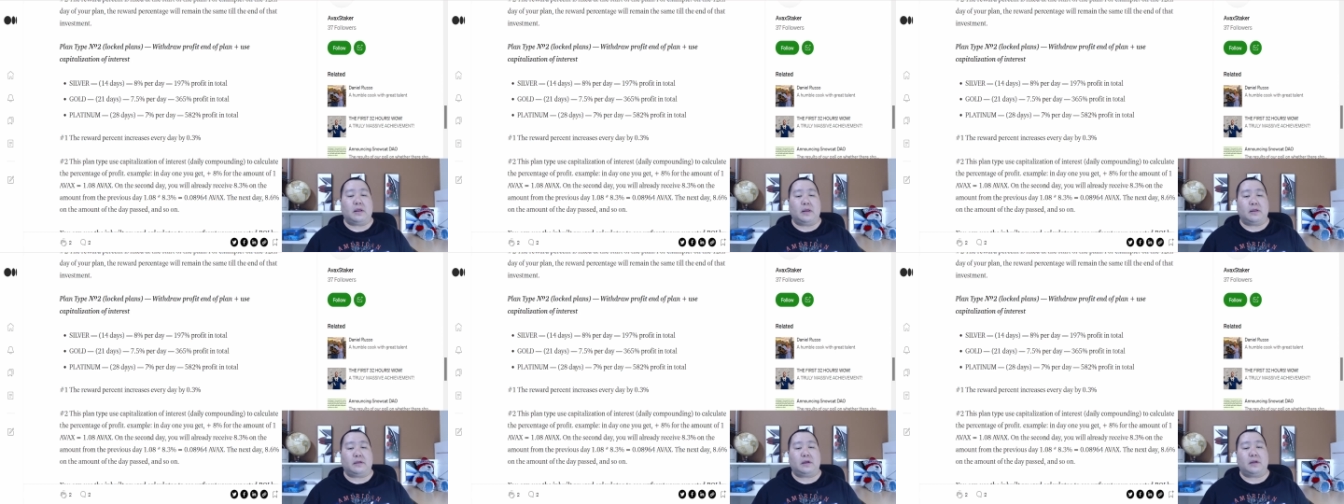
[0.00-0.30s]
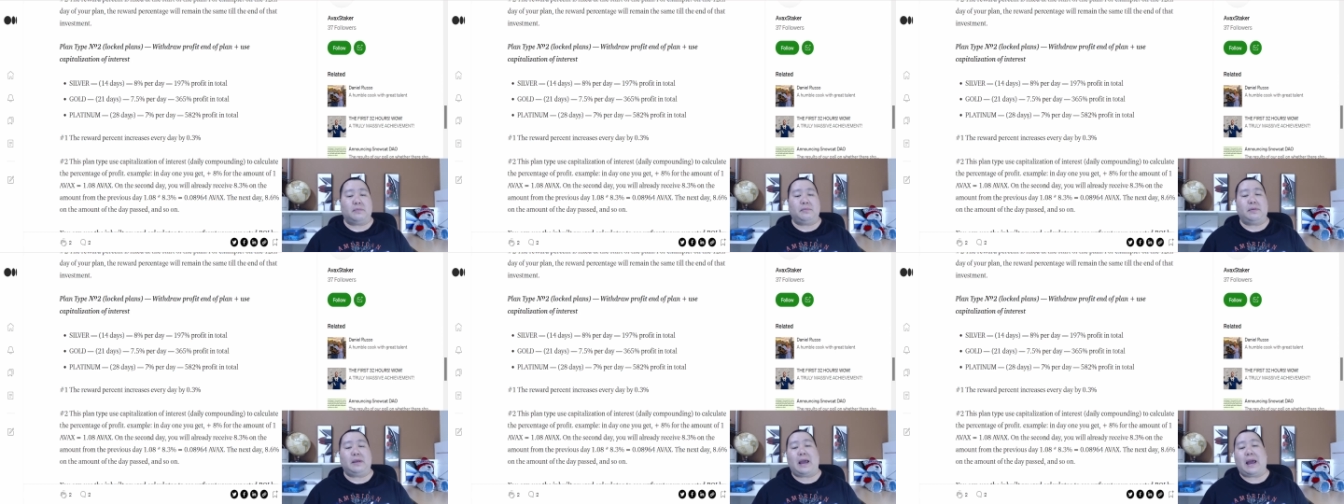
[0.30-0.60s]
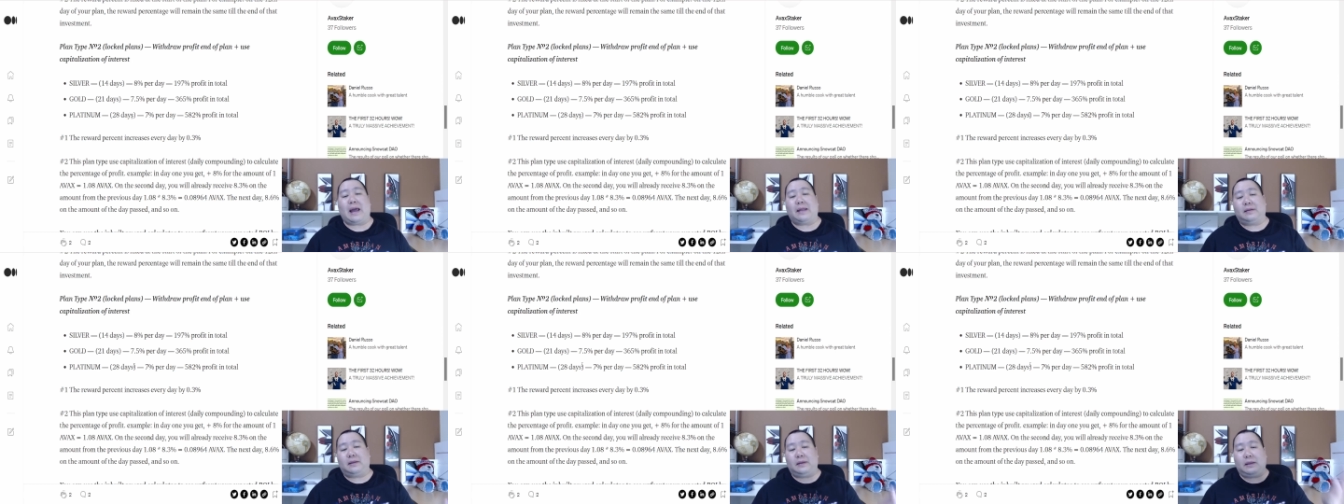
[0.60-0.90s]
is going to
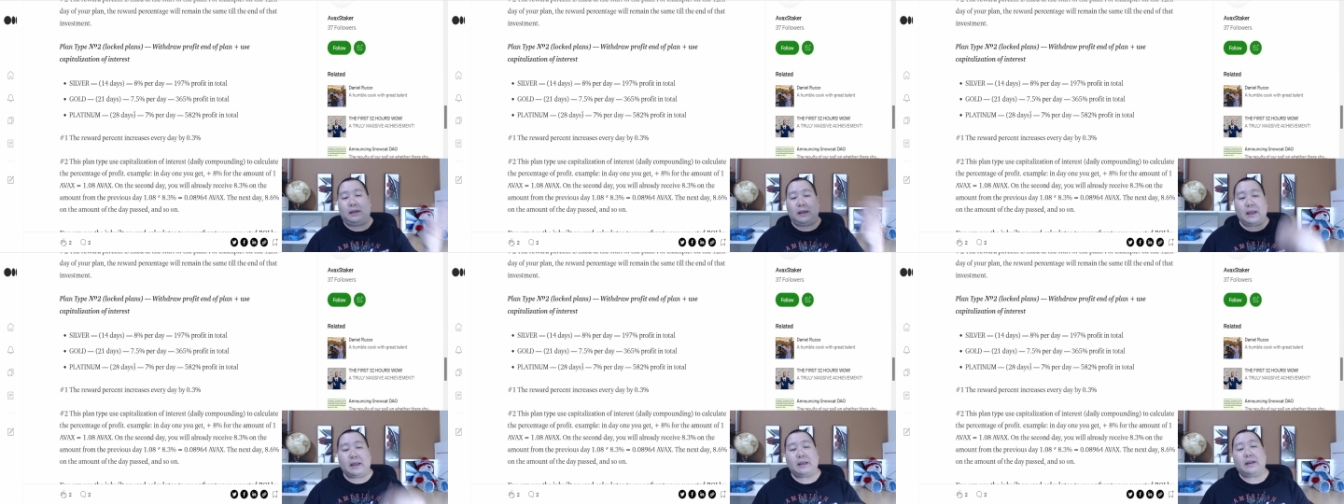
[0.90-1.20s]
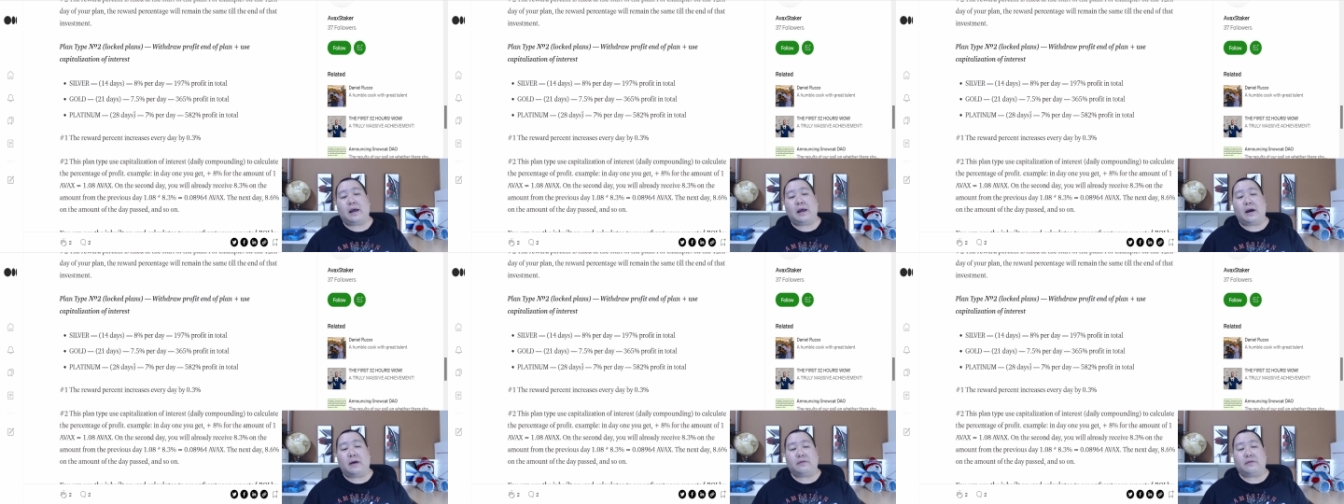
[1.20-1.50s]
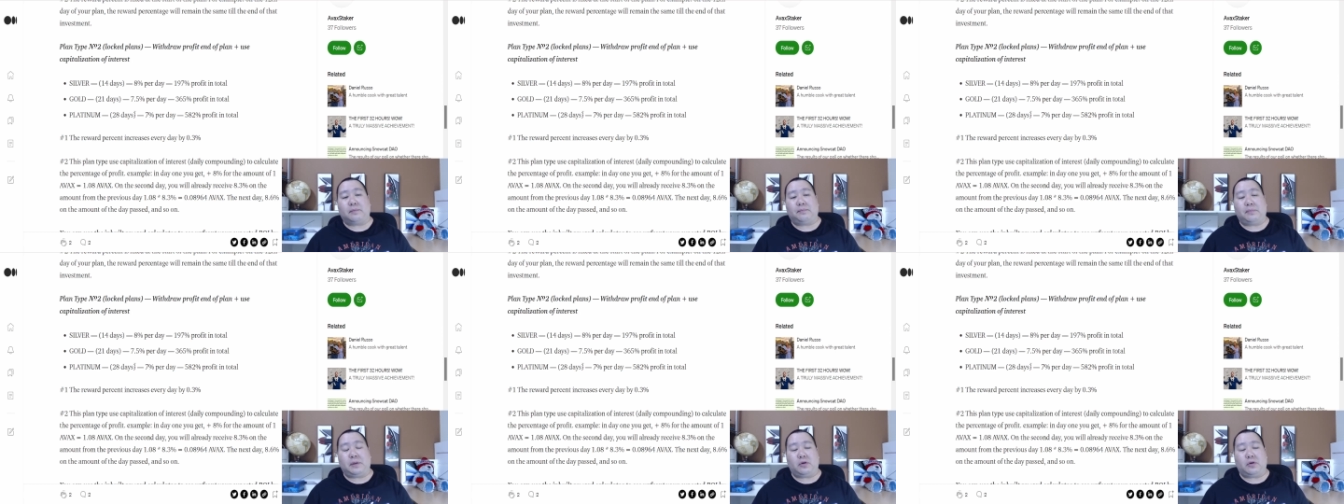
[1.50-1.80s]
be at the end of
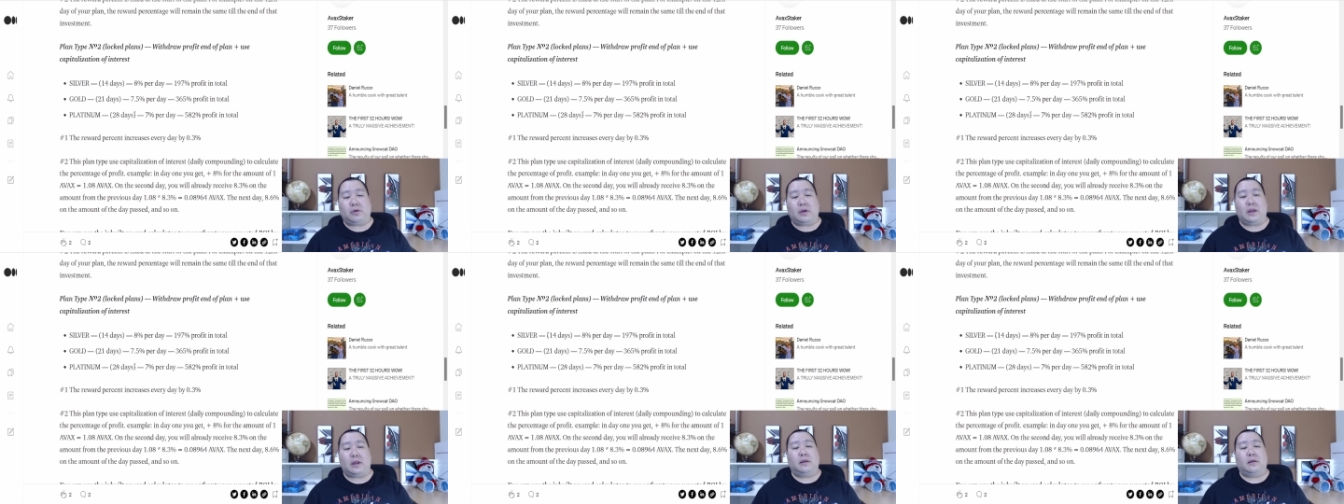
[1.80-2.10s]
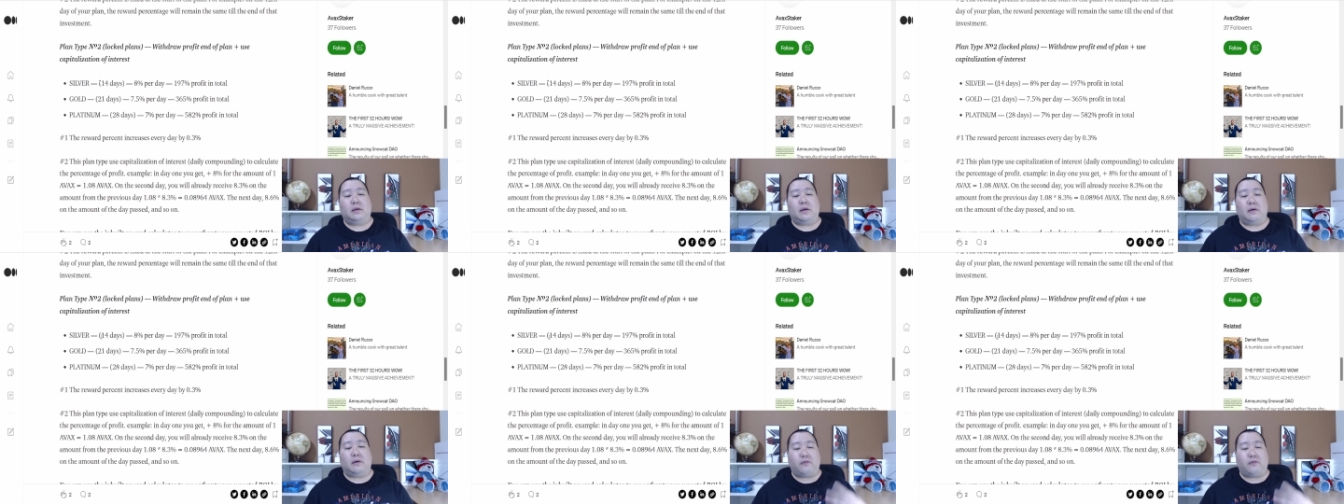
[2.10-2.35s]
the period of uh,